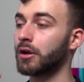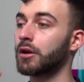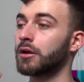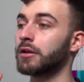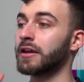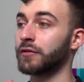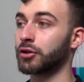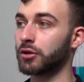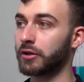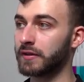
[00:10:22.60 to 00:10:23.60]
if you're not
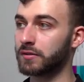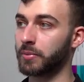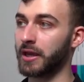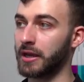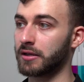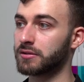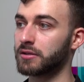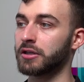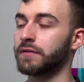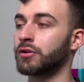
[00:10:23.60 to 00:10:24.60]
looking to pay us,
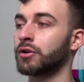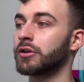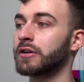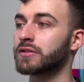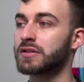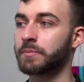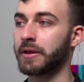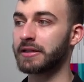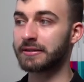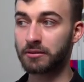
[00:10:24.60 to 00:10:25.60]
if you're not looking to spend
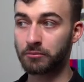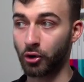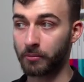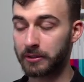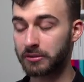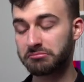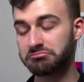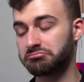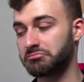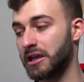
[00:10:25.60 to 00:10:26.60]
at the moment,
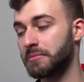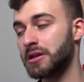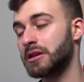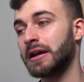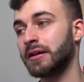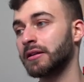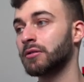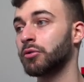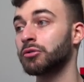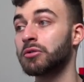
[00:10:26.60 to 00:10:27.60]
maybe at a later
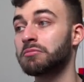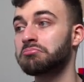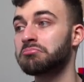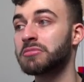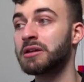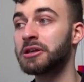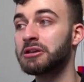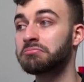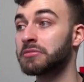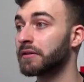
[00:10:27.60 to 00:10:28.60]
point, or maybe
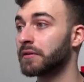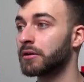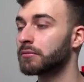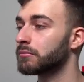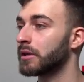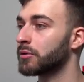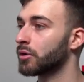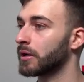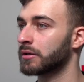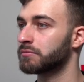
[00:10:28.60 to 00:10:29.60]
never, maybe you don't
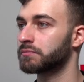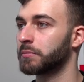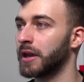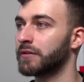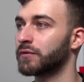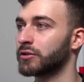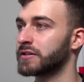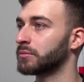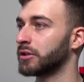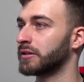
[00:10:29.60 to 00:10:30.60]
want to pay for
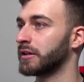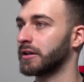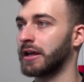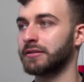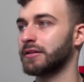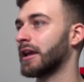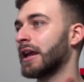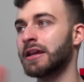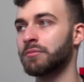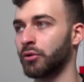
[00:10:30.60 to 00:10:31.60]
Simple Ink. at
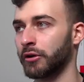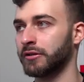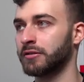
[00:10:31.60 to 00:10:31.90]
any point,